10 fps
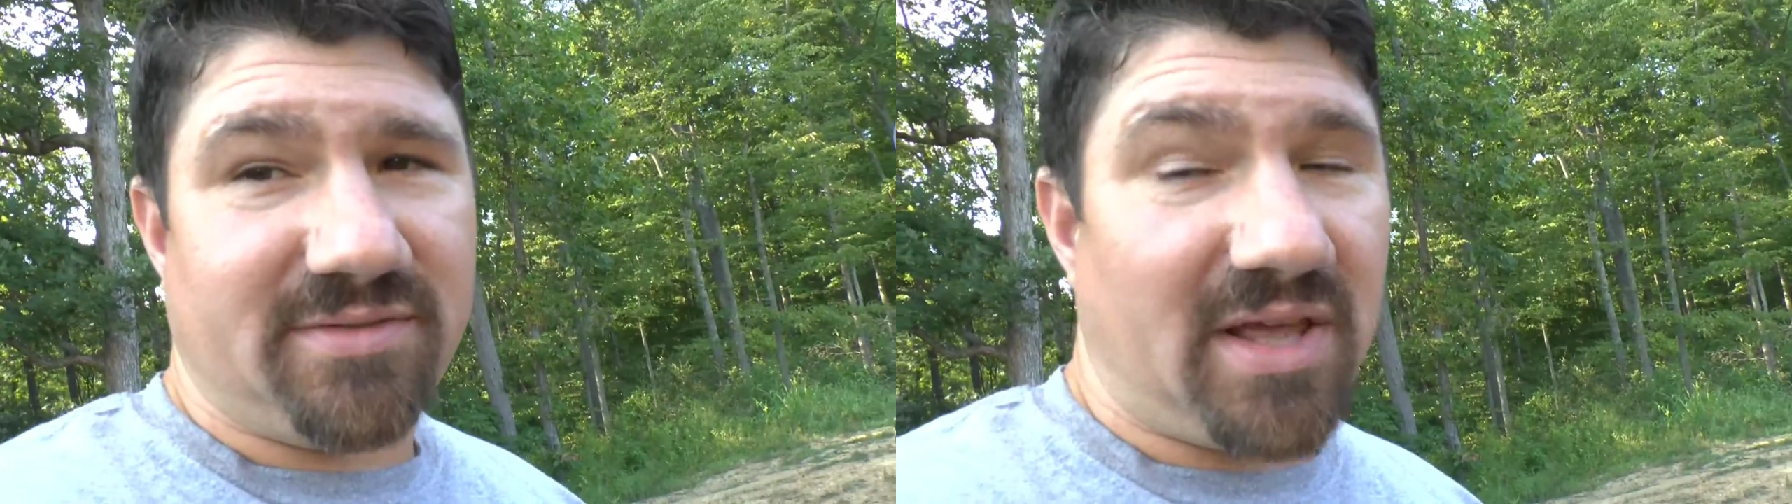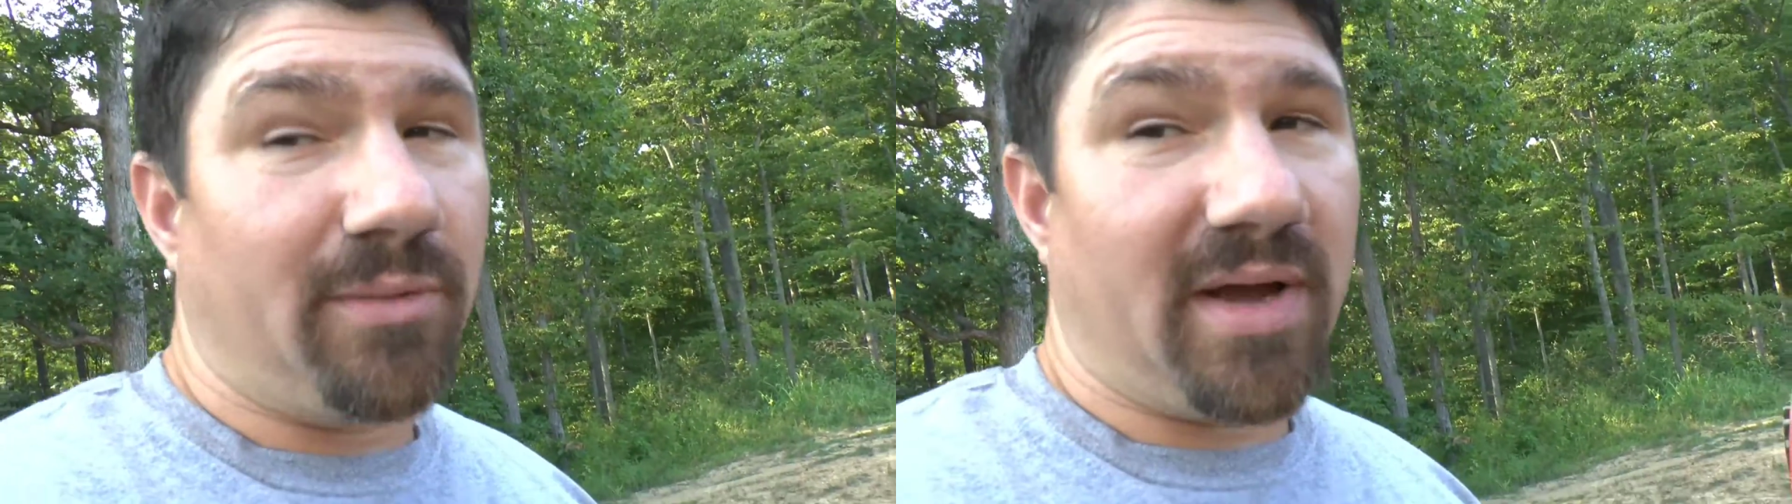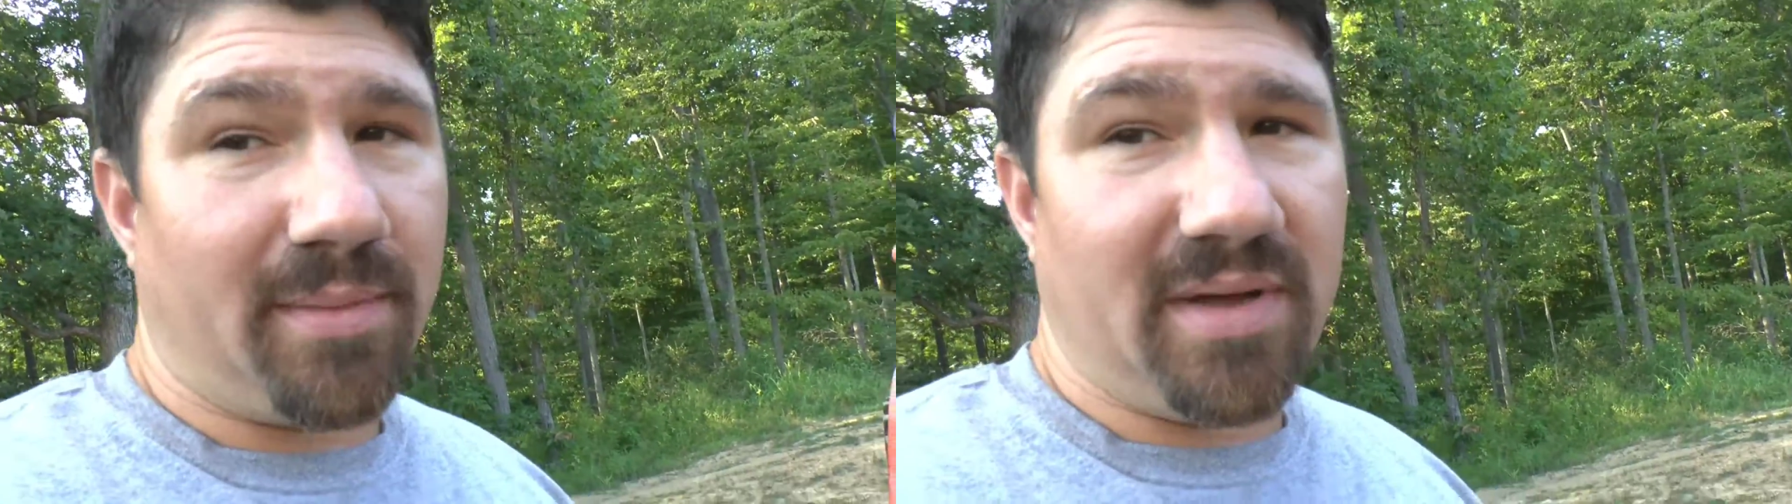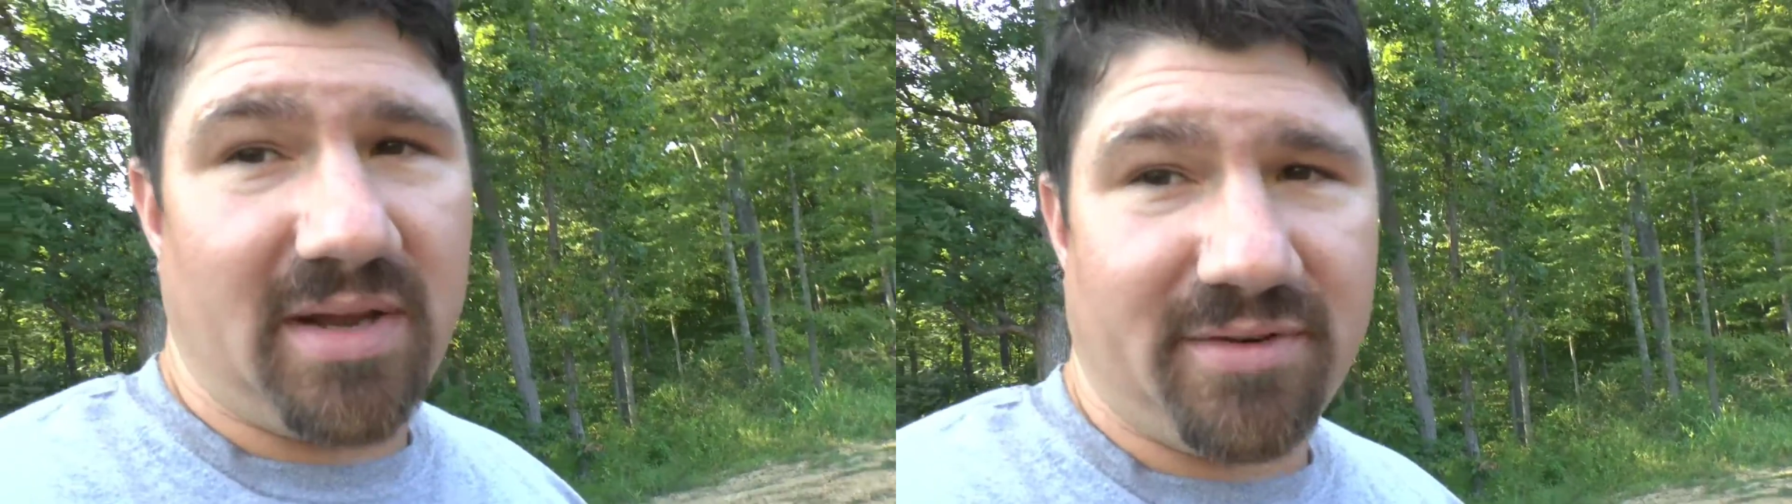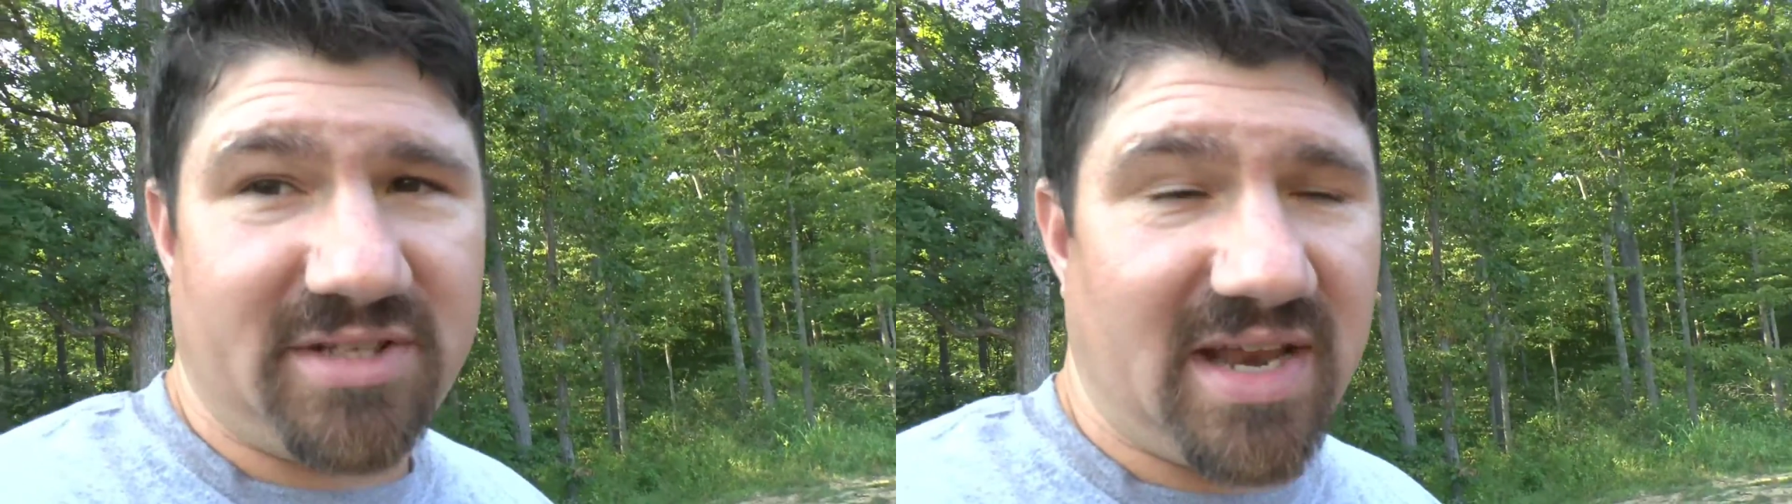They recommend
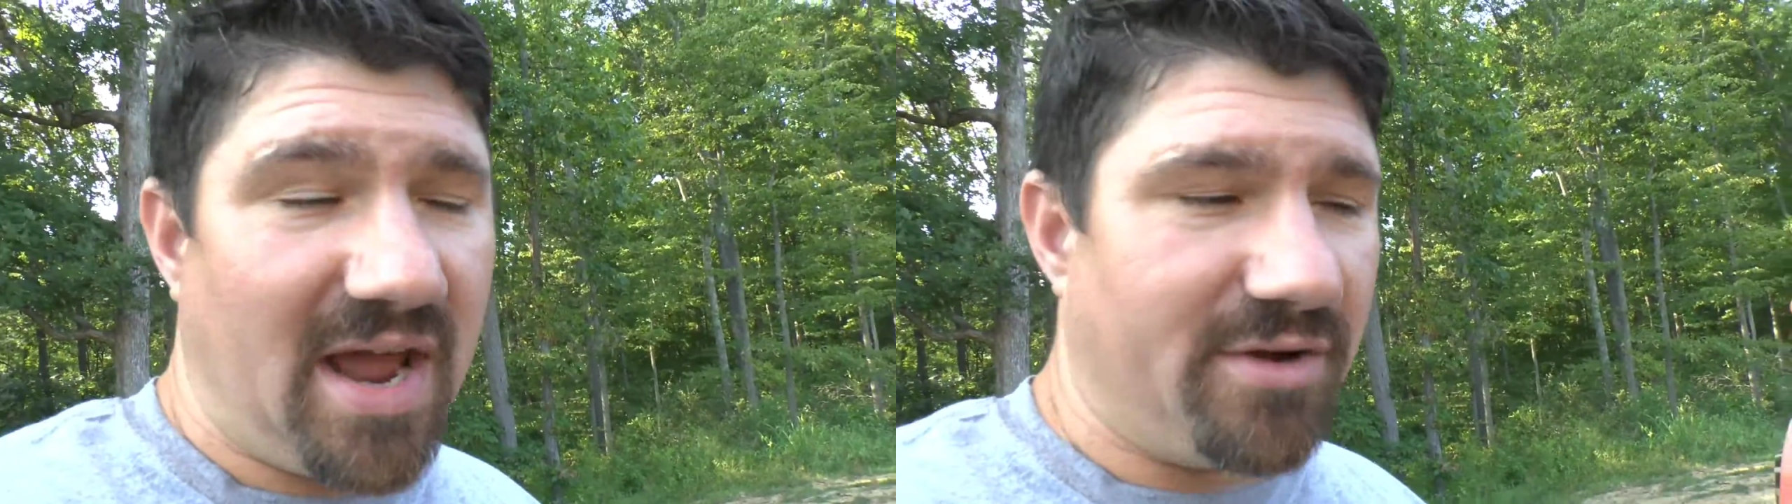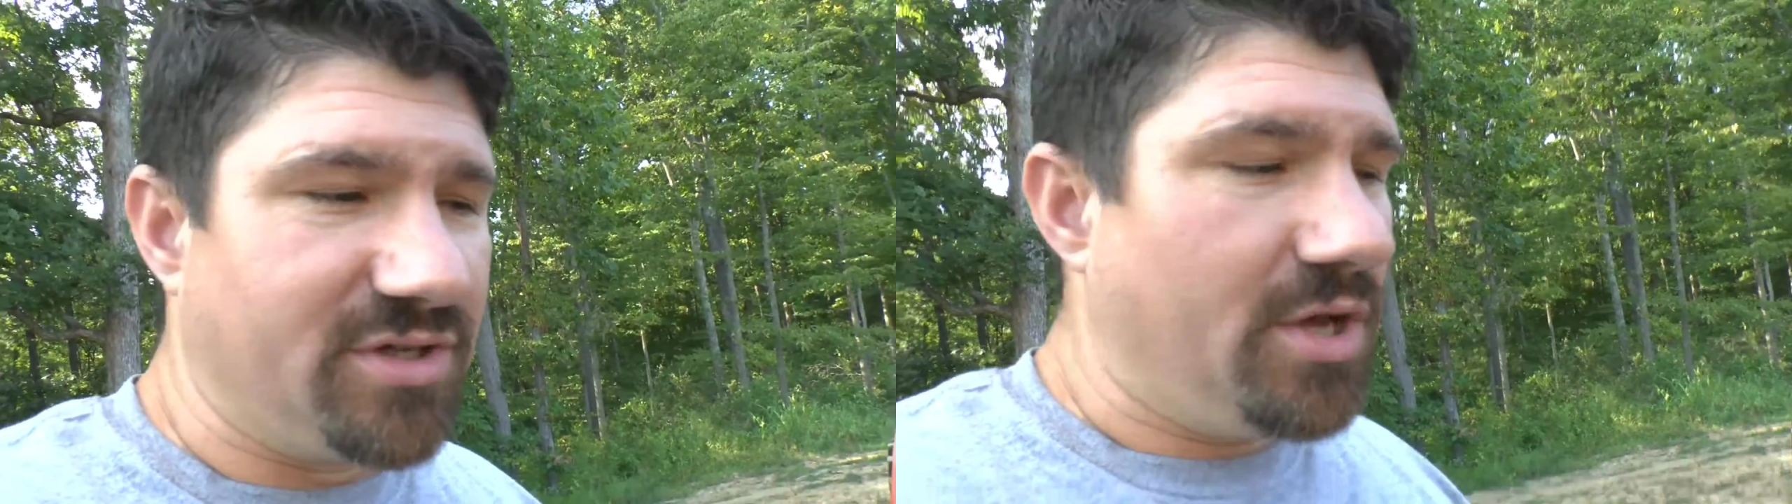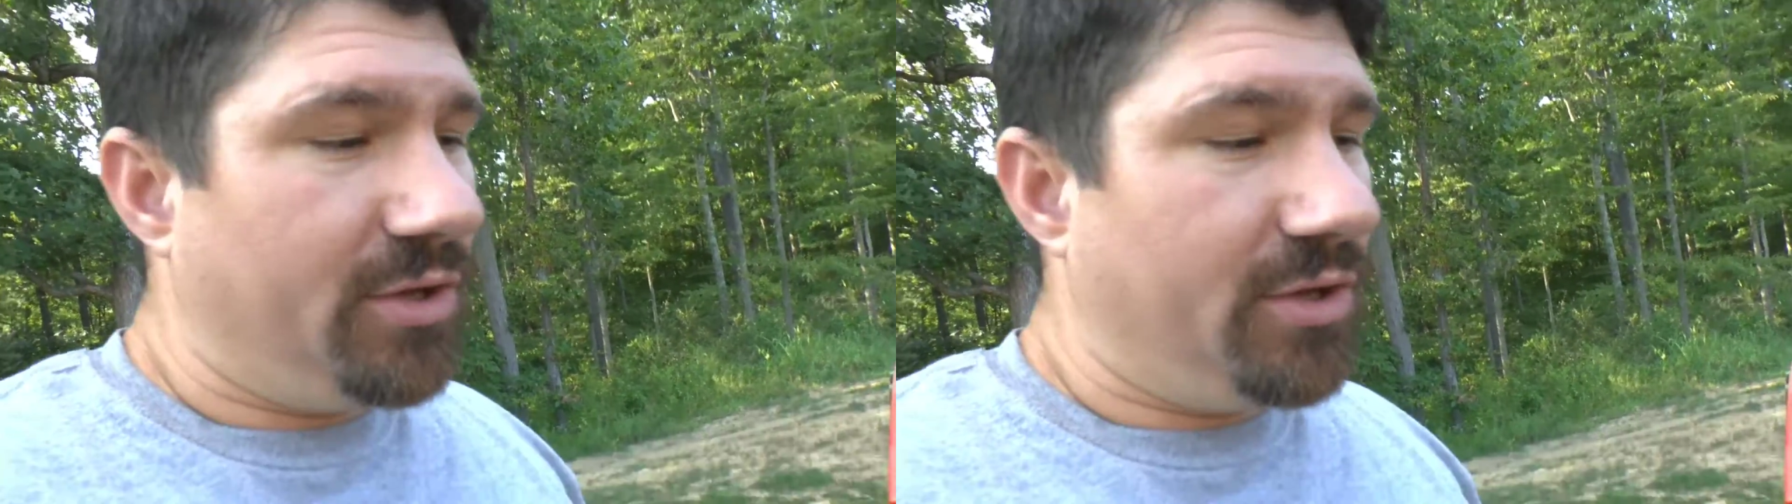every 10 hours.